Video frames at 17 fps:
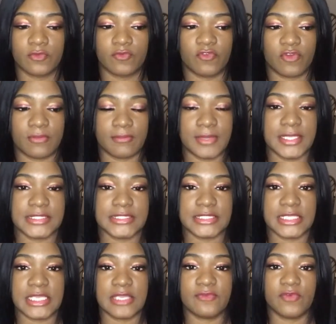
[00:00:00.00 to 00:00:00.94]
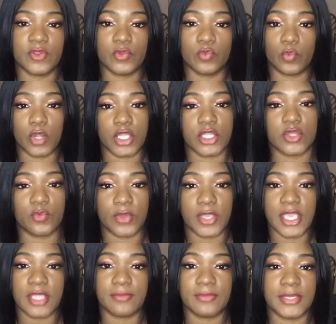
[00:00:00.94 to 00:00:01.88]
for me to even wear the
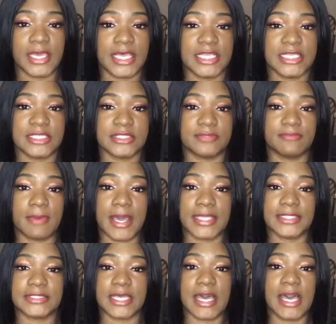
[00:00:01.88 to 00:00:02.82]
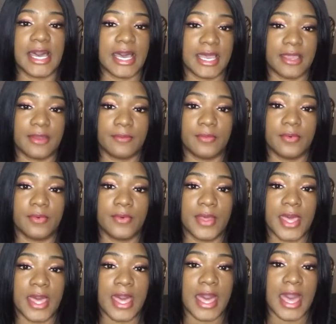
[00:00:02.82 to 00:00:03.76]
wig, because by the time
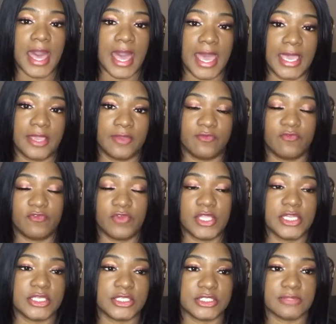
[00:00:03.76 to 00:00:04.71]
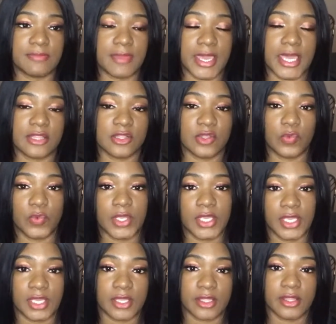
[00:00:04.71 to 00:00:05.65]
I finished making the
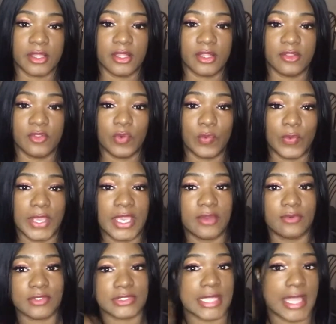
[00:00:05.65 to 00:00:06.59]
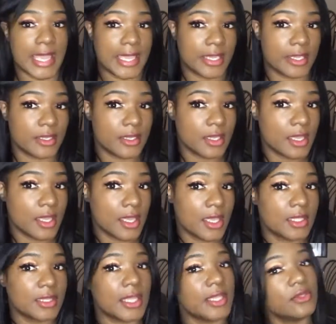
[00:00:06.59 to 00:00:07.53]
wig was like
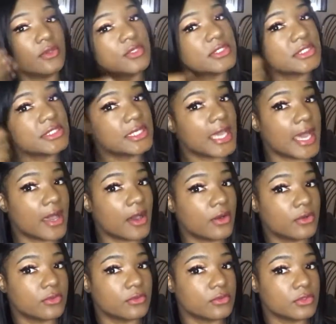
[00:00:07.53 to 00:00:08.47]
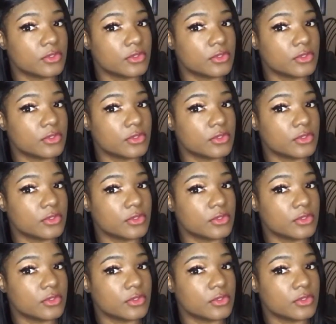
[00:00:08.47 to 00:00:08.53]
you see how